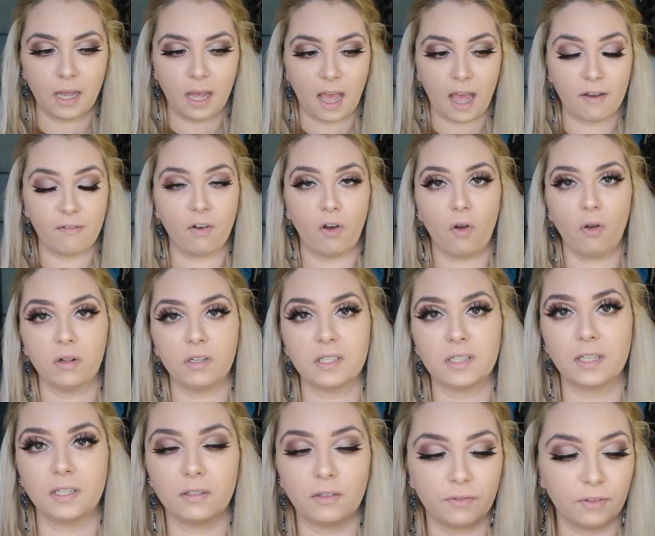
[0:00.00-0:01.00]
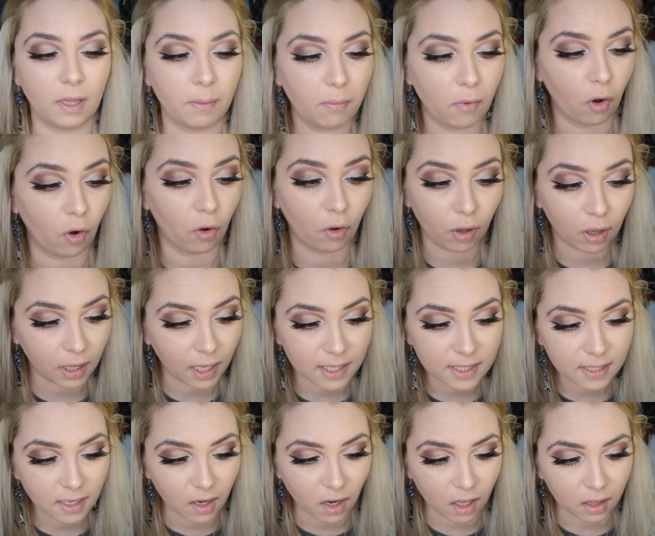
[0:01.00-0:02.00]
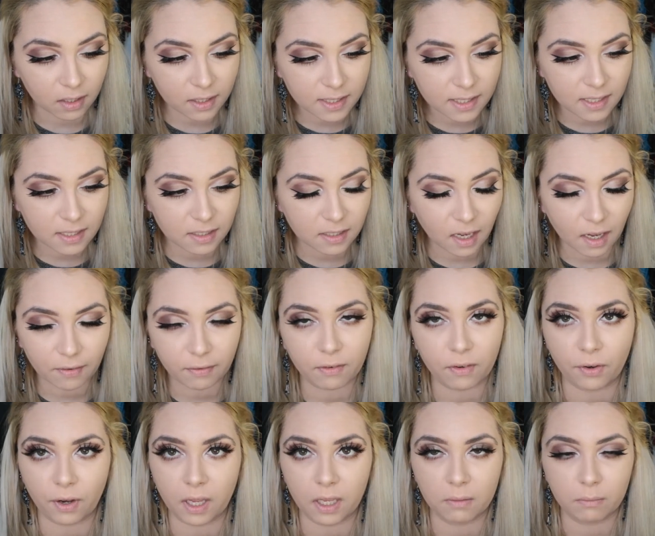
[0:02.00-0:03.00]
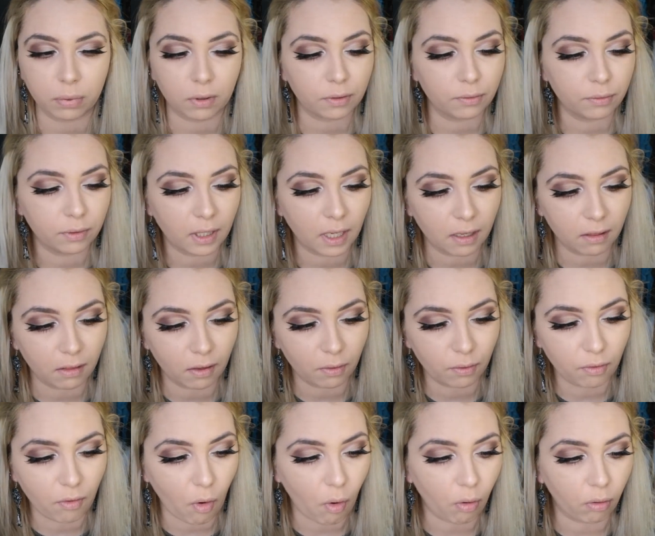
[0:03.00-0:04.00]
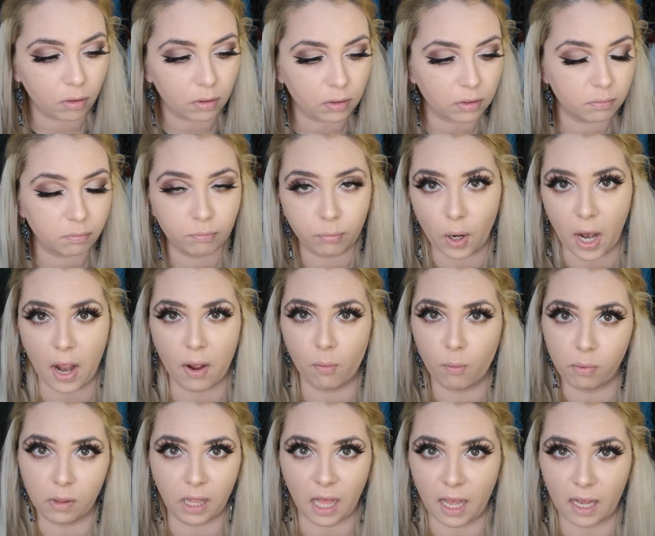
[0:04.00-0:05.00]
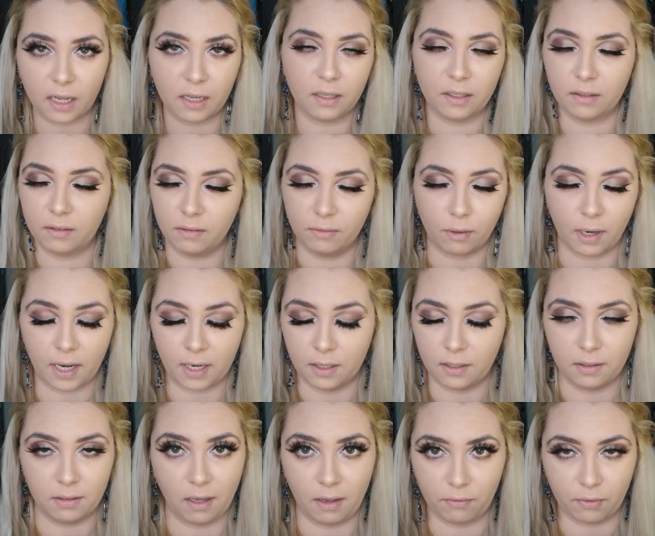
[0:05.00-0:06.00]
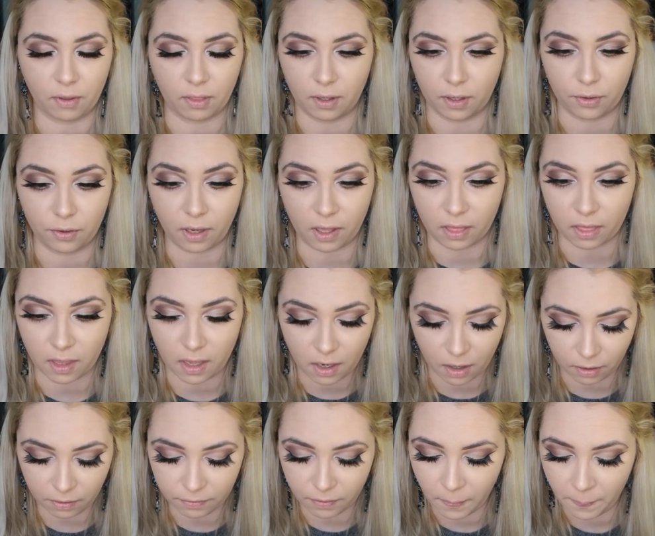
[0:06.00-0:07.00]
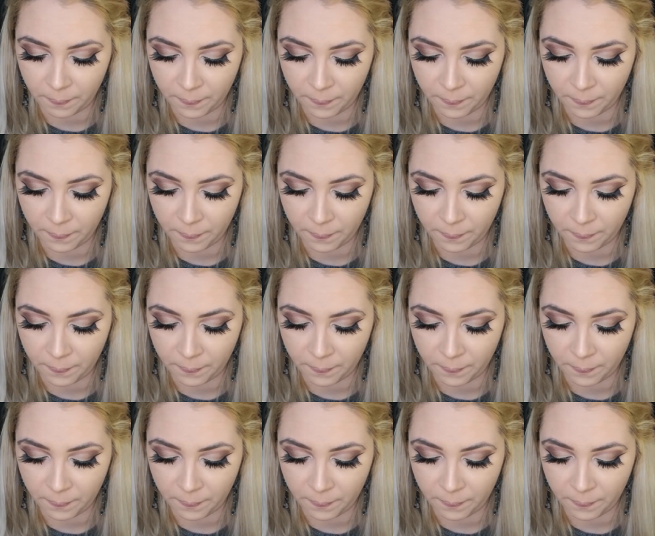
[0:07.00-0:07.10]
I have a whole set of them, all kinds of colors and stuff: green, blue, yellow, gold, brown, black, red, everything you can think of.